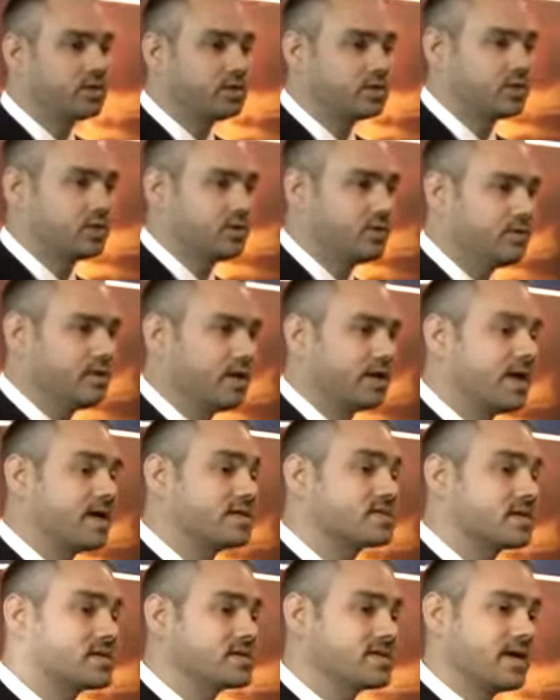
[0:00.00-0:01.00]
could do, and
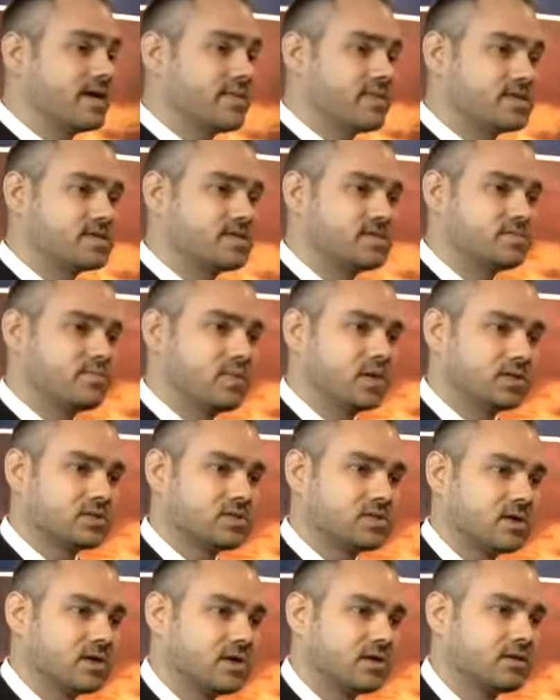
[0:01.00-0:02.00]
as I say, this is
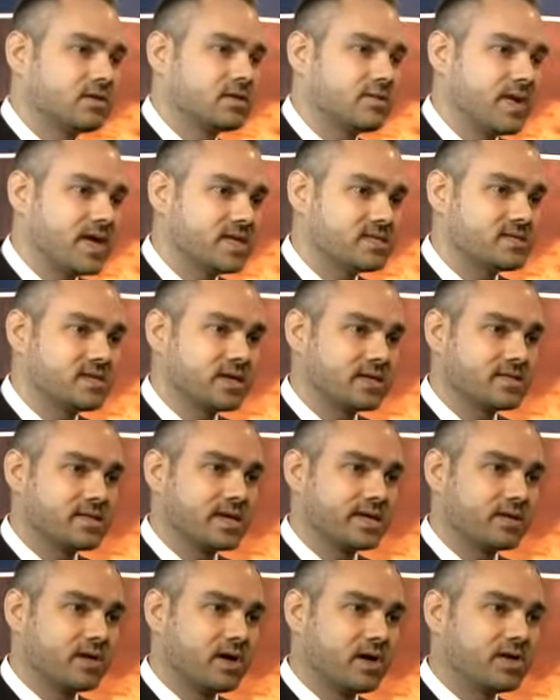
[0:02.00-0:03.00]
built on domestic
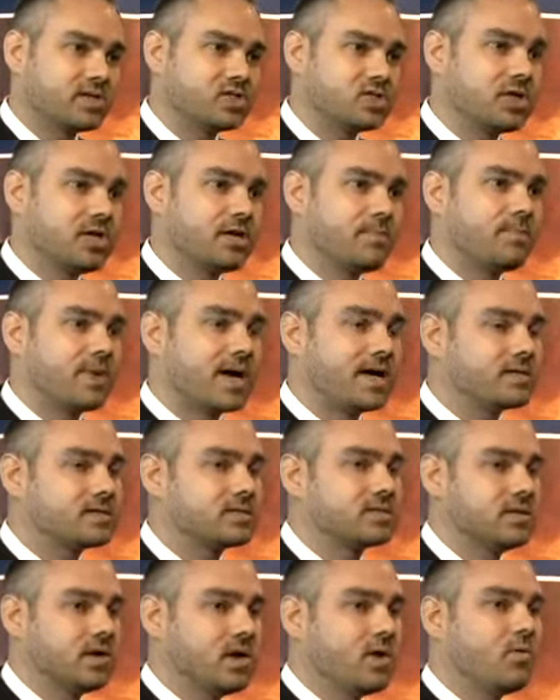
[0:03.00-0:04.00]
technology,
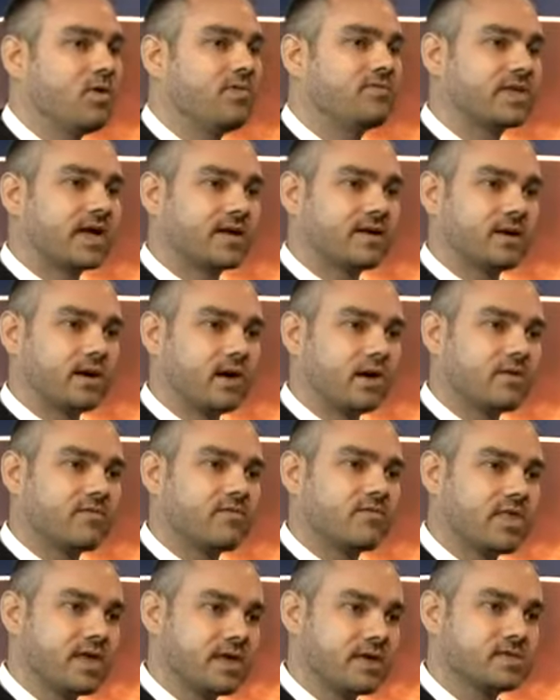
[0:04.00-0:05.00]
but we've done a lot of
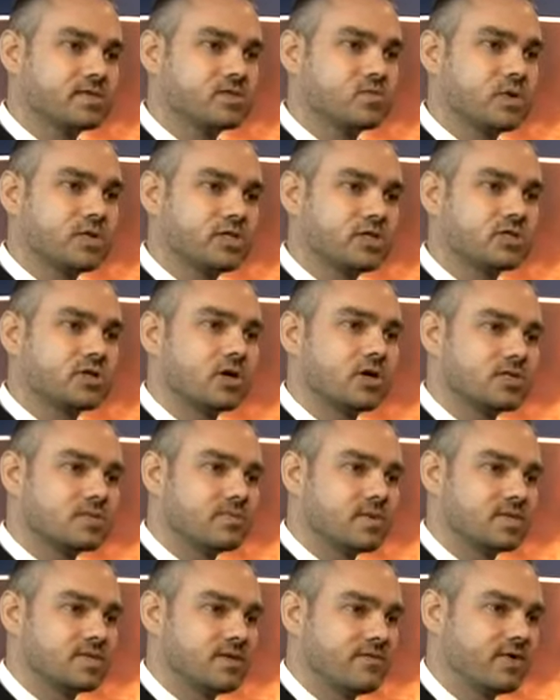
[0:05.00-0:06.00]
things which are
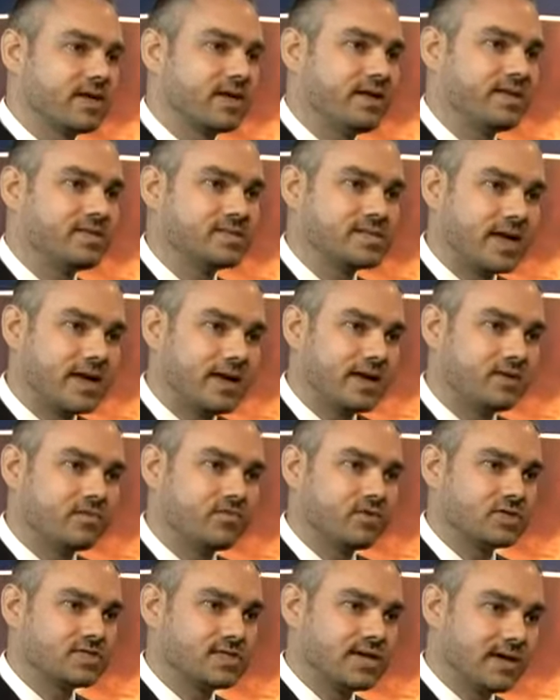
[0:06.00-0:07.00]
specifically tailored
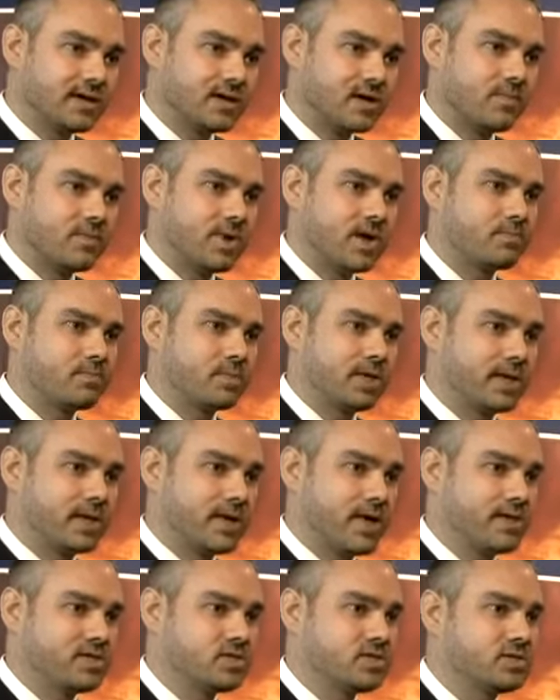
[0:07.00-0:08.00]
for telecom
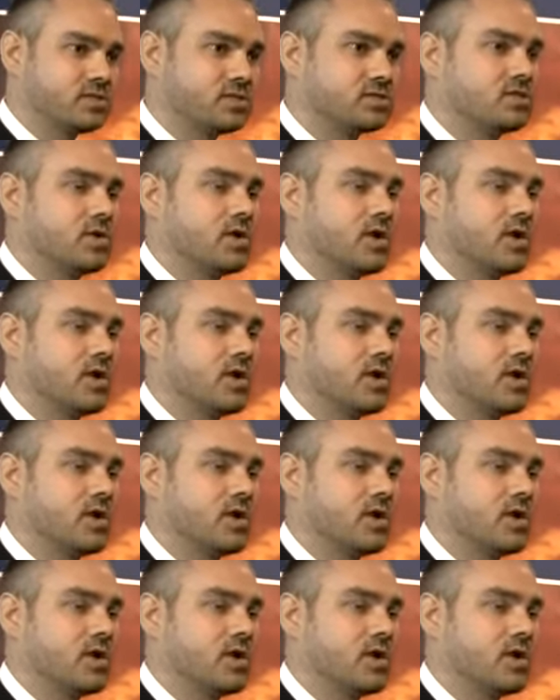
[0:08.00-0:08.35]
applications,